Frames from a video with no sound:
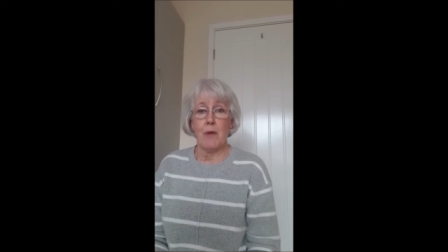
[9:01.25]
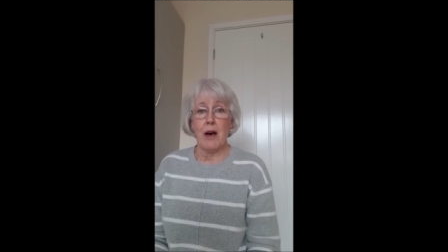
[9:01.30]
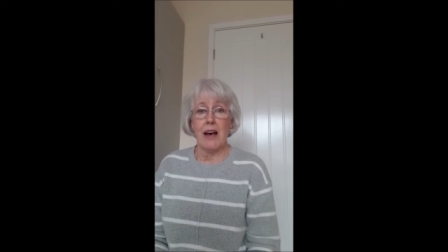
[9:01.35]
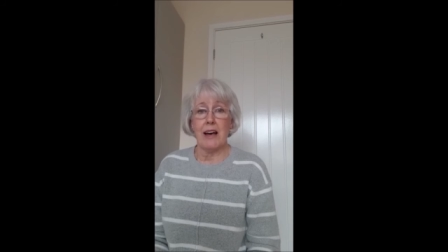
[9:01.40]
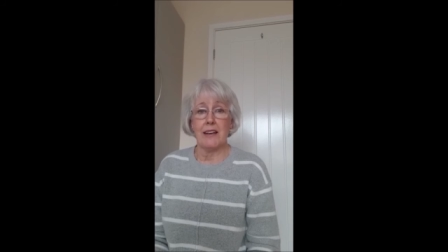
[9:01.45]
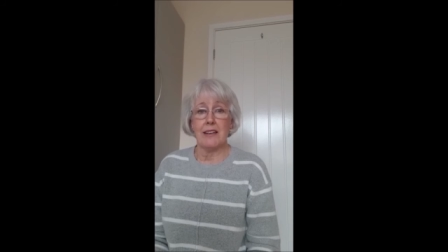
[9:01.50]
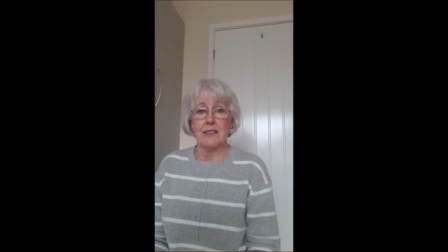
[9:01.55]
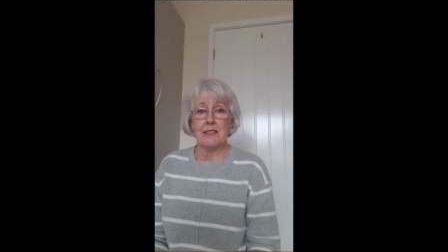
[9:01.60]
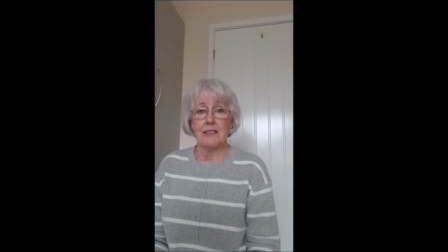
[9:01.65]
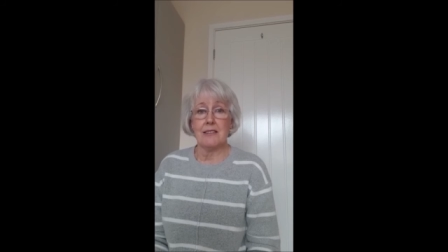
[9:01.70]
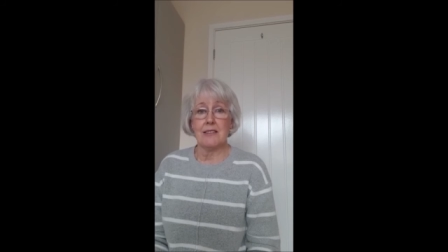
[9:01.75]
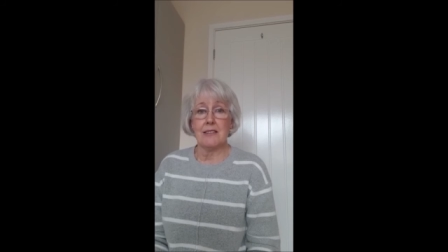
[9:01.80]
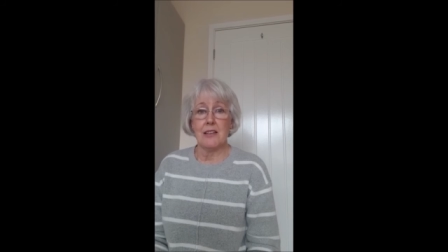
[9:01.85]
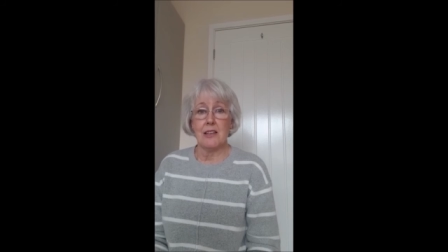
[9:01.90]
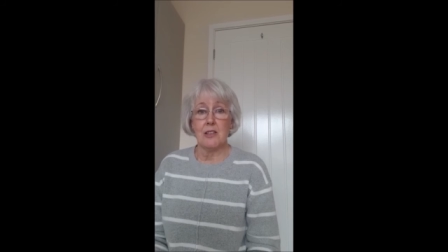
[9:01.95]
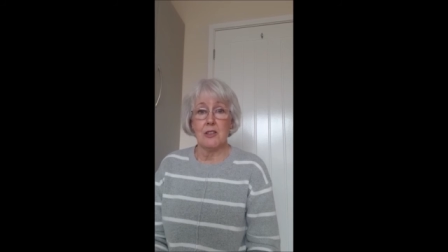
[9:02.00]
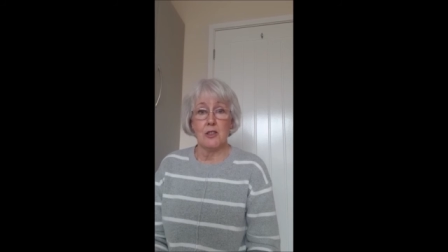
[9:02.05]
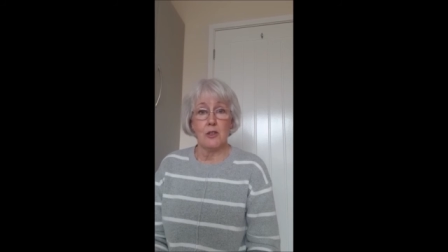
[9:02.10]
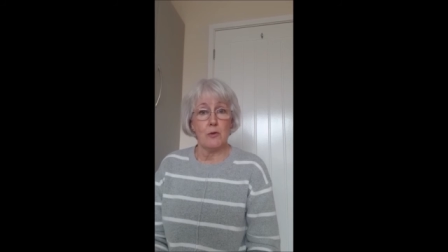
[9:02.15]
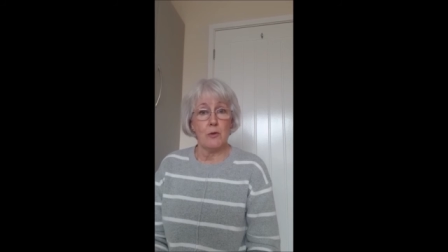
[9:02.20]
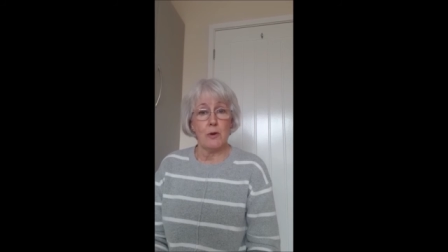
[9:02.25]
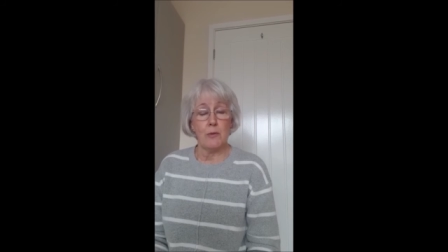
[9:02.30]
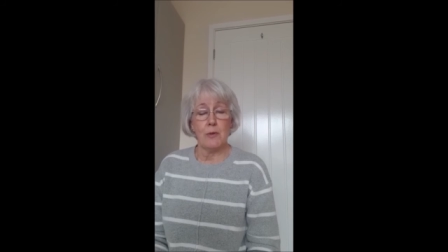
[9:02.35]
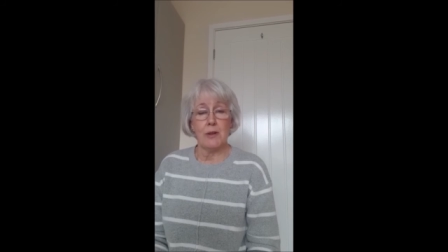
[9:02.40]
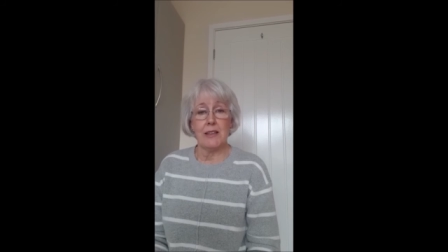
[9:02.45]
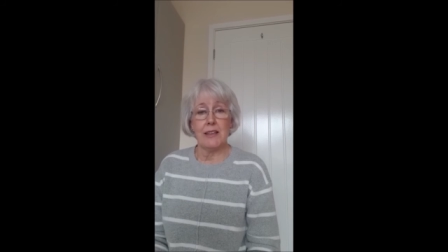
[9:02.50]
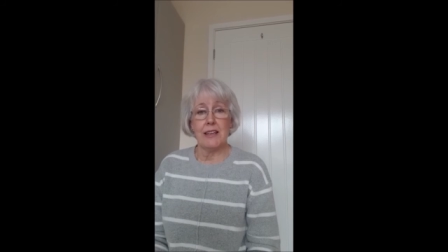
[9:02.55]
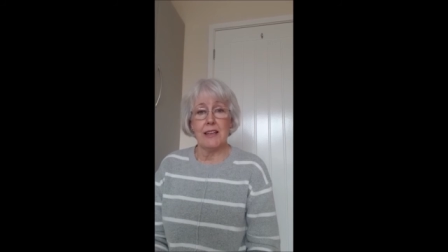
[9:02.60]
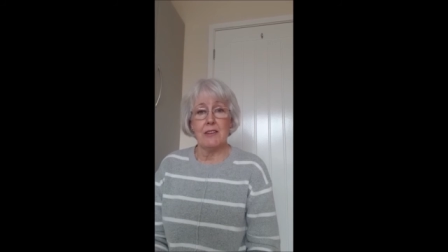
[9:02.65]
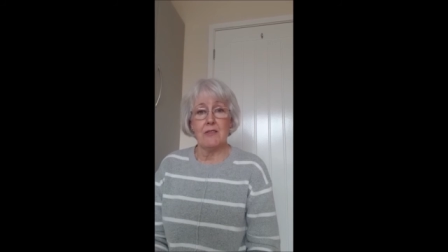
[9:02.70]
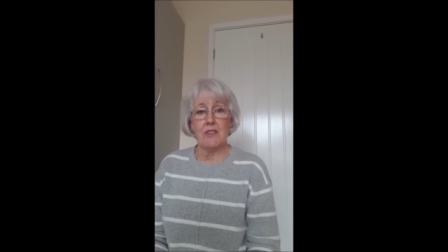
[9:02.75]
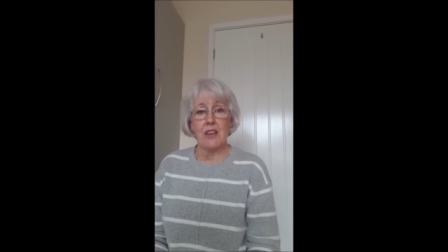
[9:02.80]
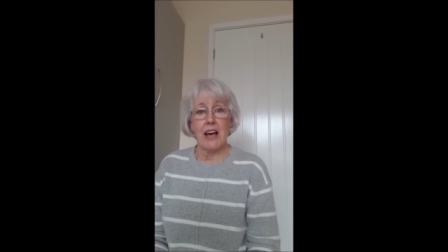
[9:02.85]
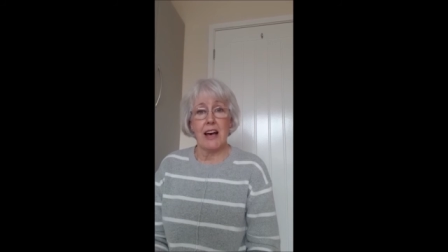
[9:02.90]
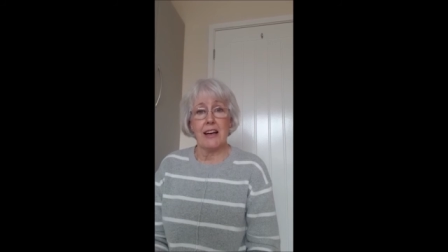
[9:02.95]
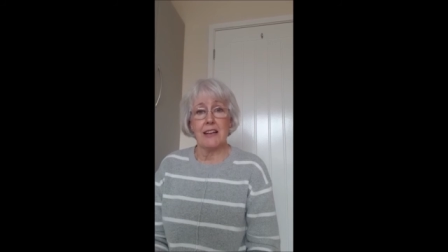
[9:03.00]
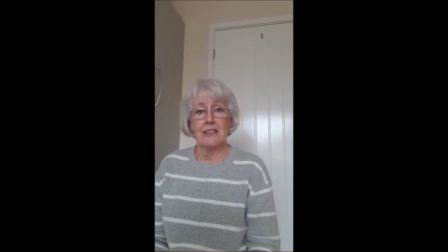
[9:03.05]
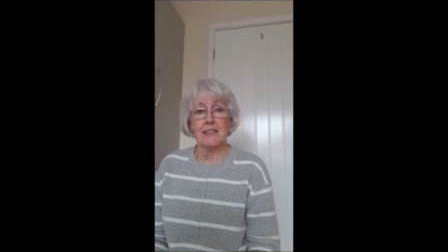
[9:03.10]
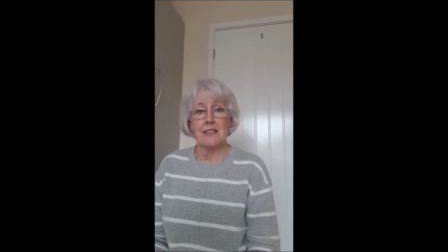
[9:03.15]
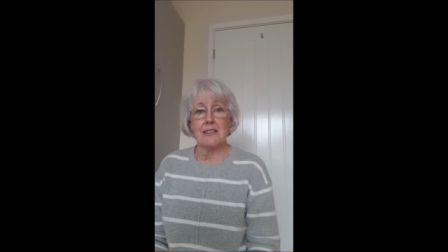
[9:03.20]
minds. Do we believe
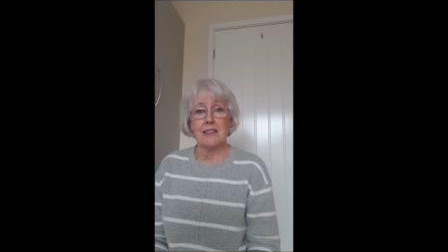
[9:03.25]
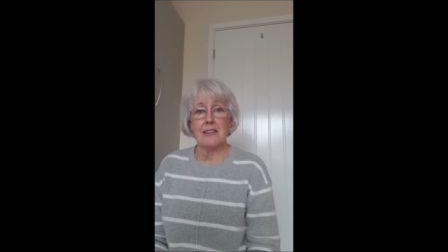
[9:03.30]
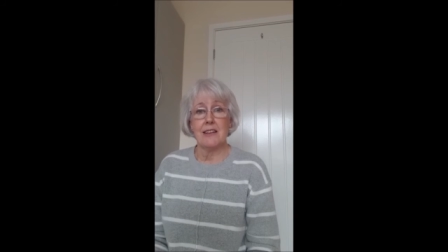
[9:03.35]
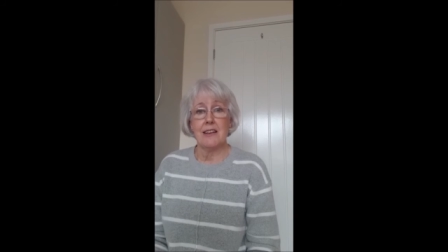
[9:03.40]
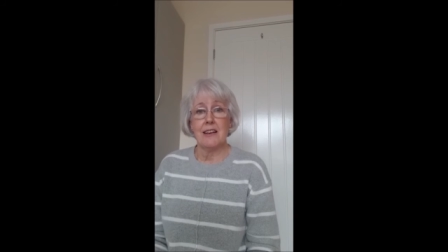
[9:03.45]
that?